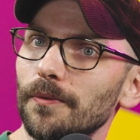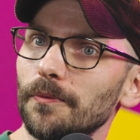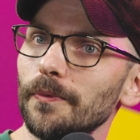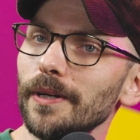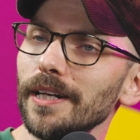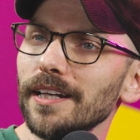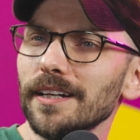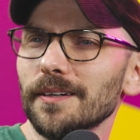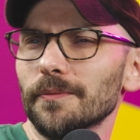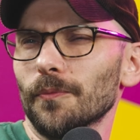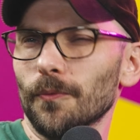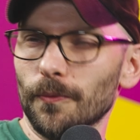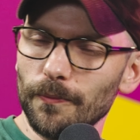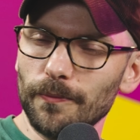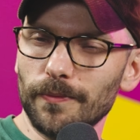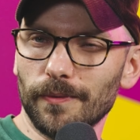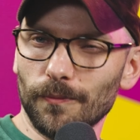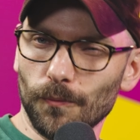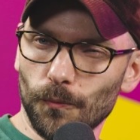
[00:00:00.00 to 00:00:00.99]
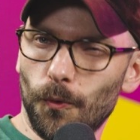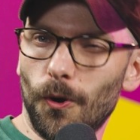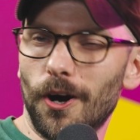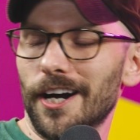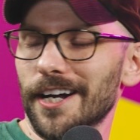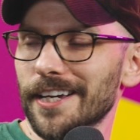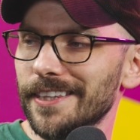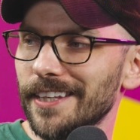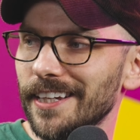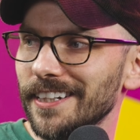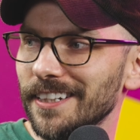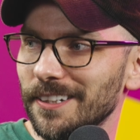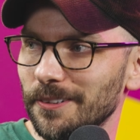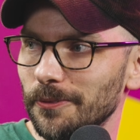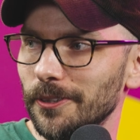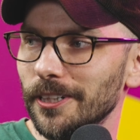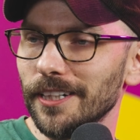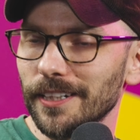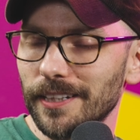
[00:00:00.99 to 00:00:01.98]
we learned why they
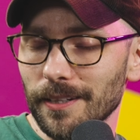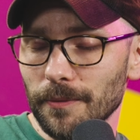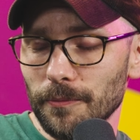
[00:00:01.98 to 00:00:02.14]
didn't work,